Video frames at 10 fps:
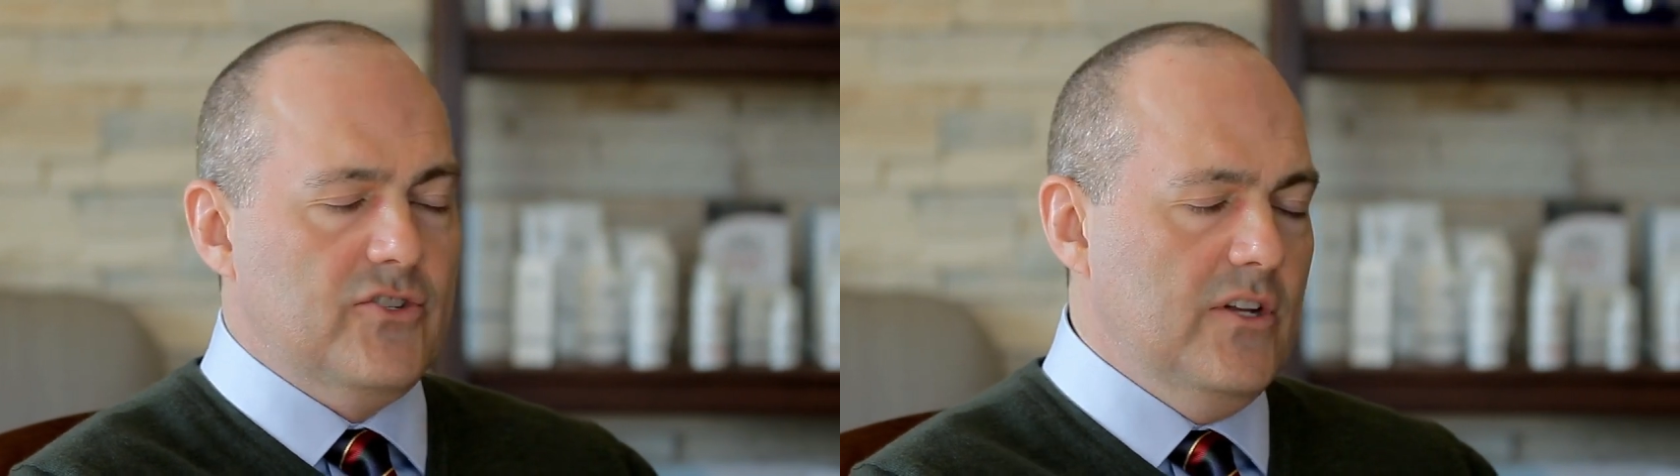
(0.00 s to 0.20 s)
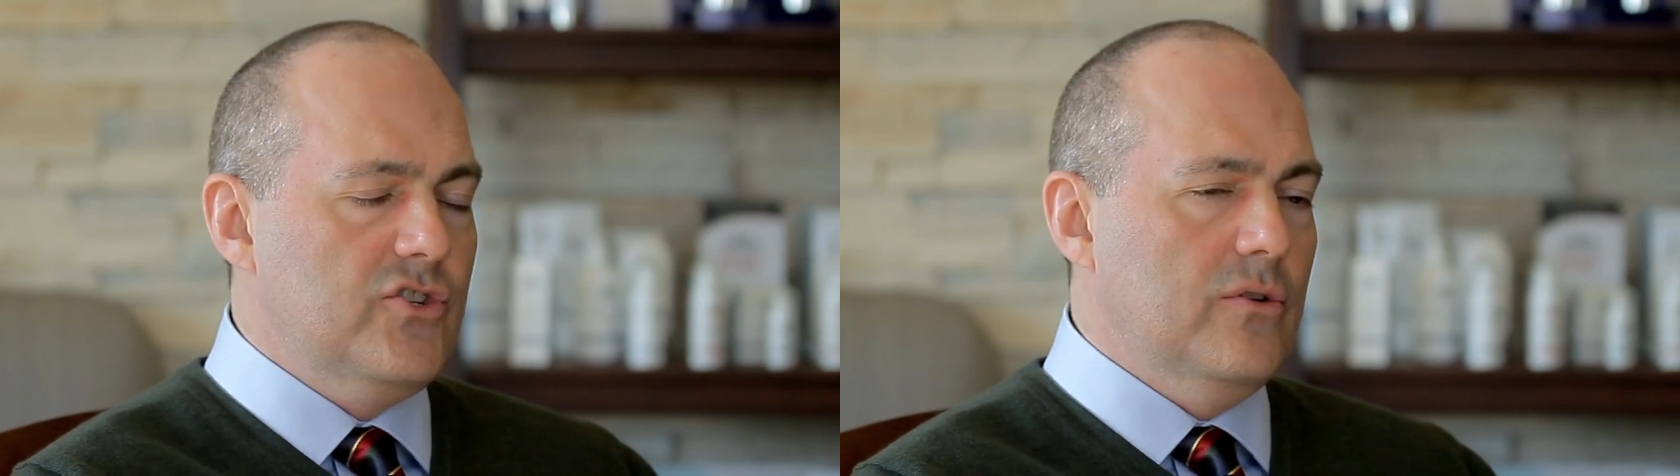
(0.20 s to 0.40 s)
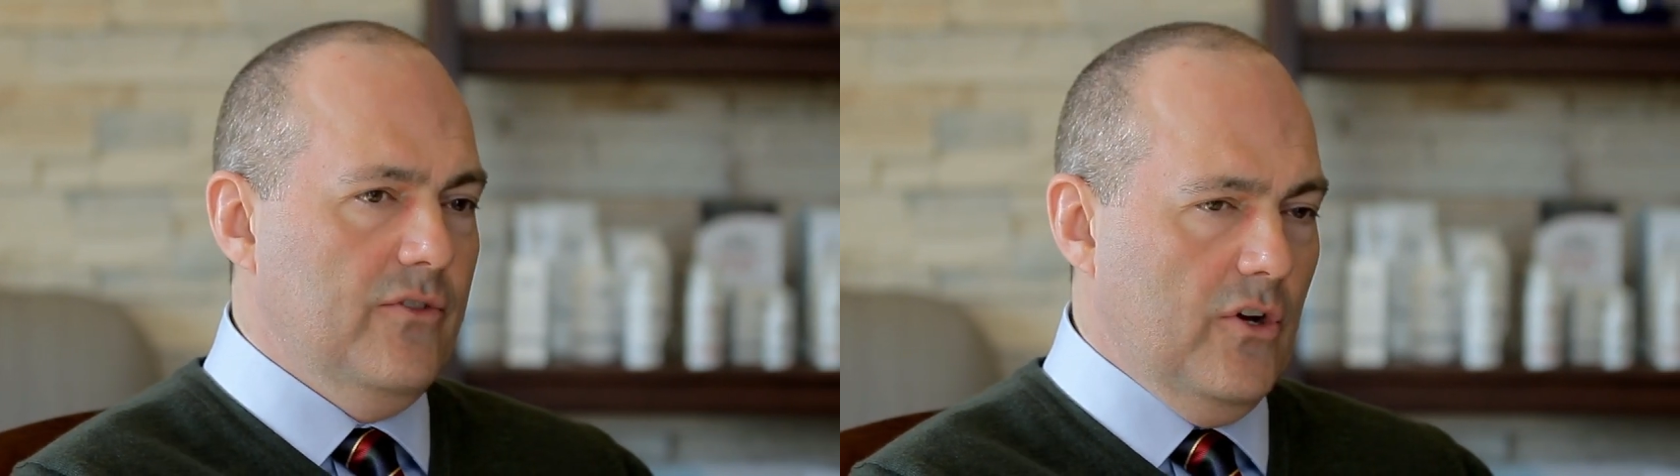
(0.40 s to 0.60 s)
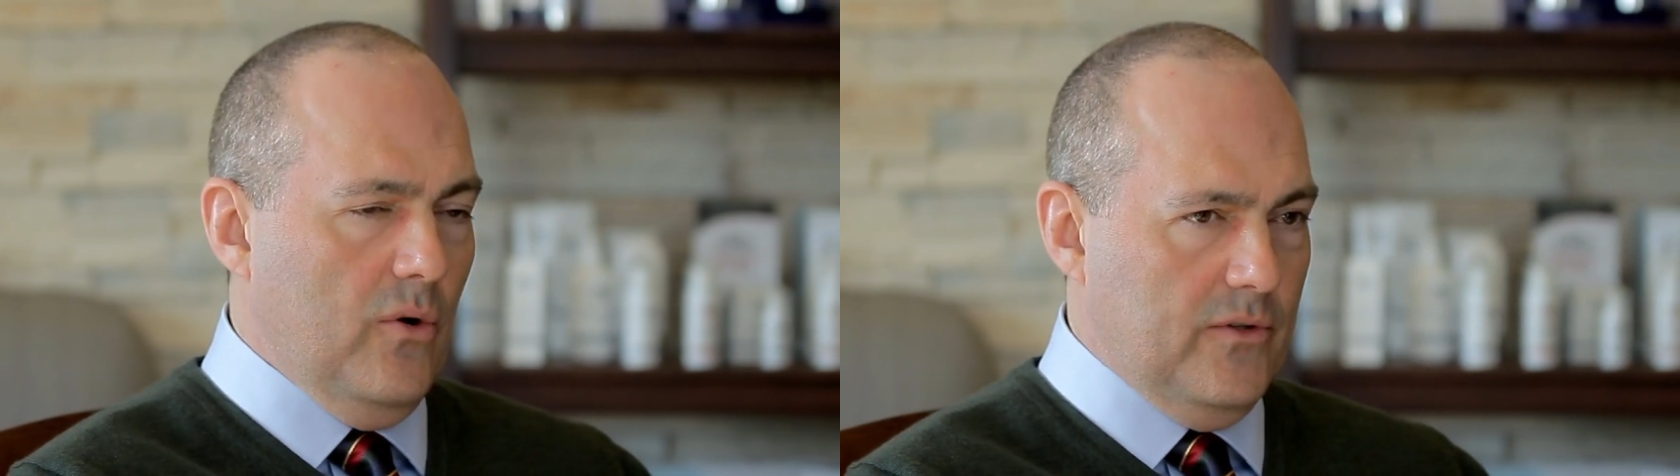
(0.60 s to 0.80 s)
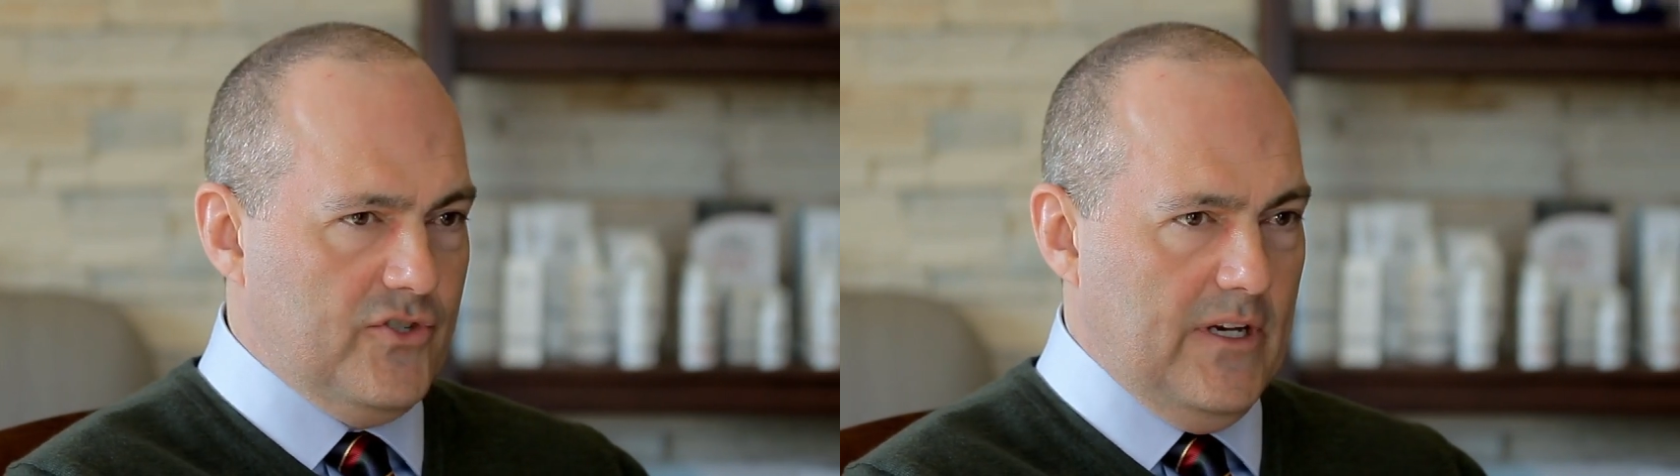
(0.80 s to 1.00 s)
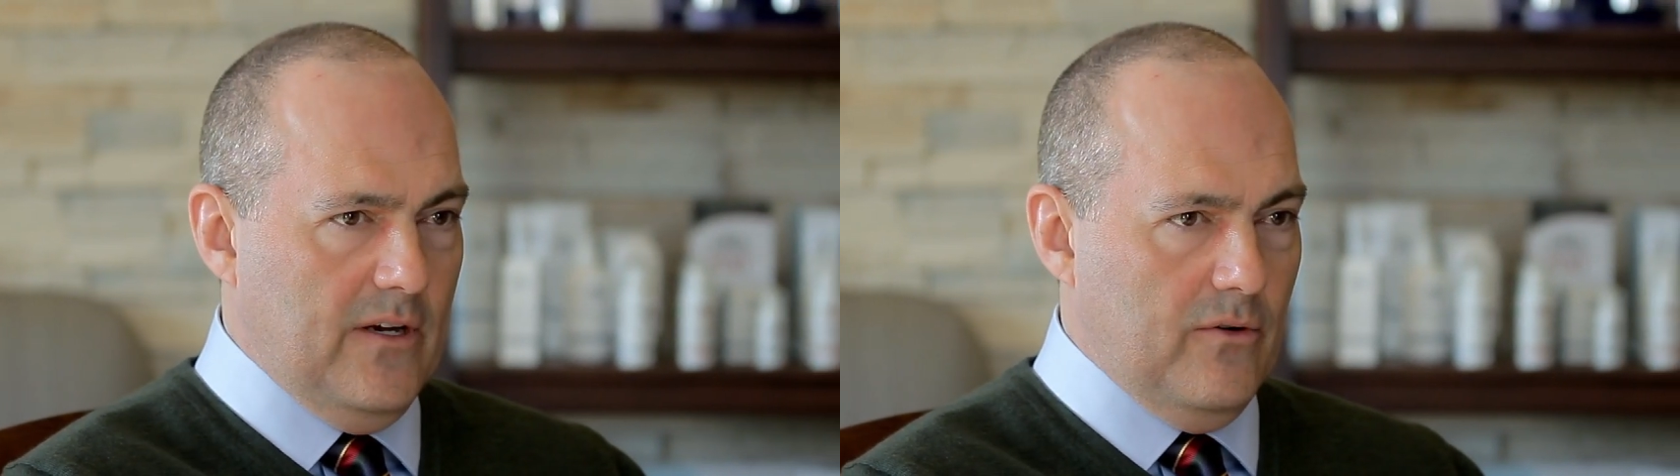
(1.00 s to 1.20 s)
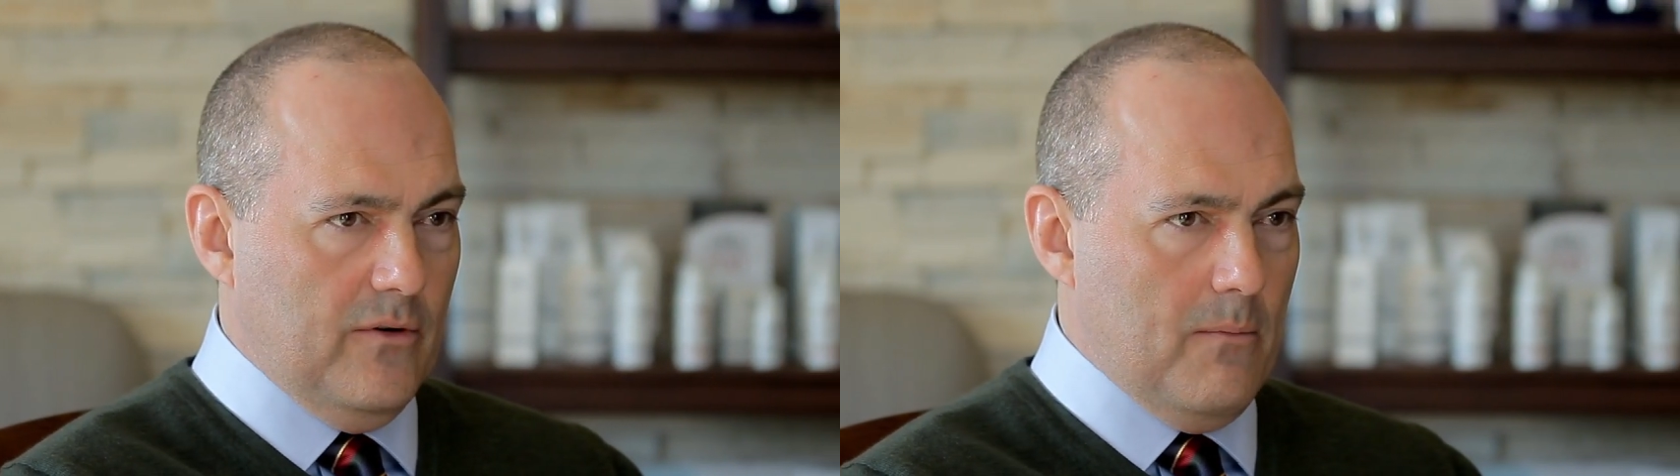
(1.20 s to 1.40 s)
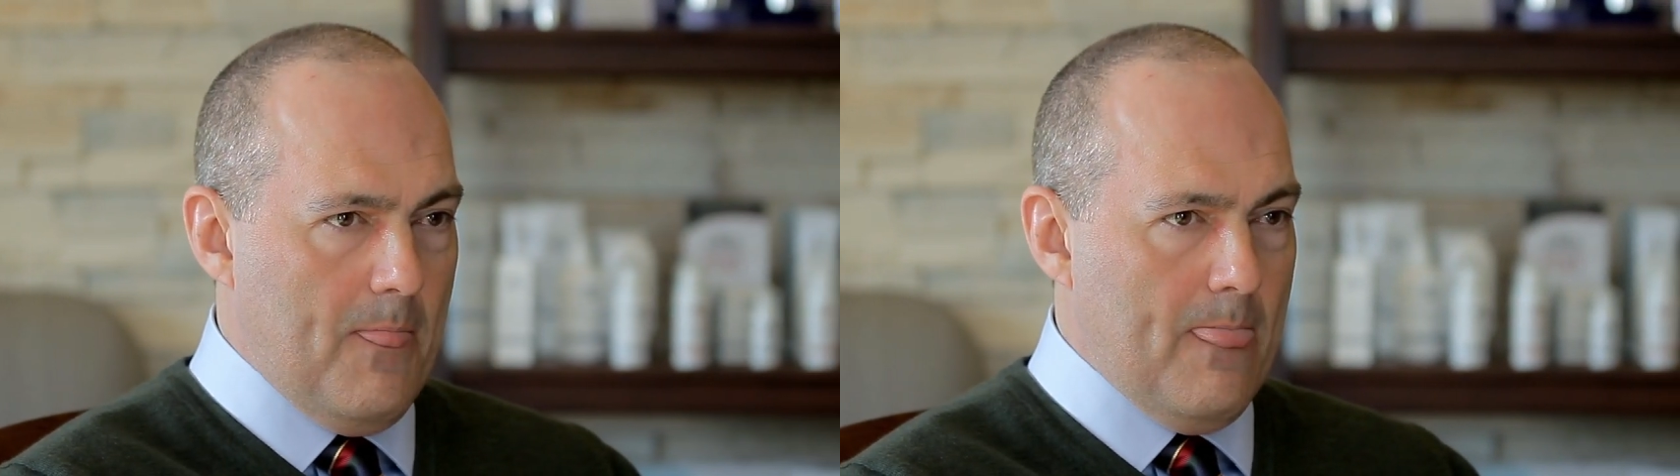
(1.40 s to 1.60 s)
It's considered the gold standard.